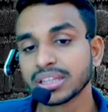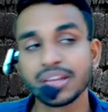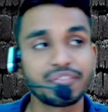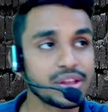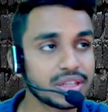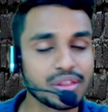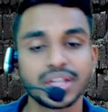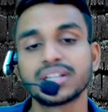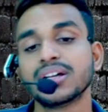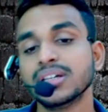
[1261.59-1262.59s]
then fixed
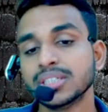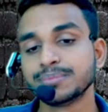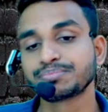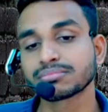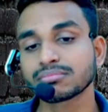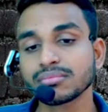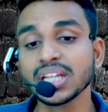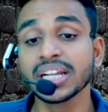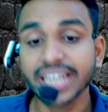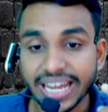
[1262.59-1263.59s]
asset,
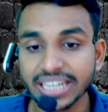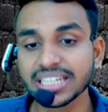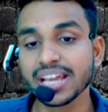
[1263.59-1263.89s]
direct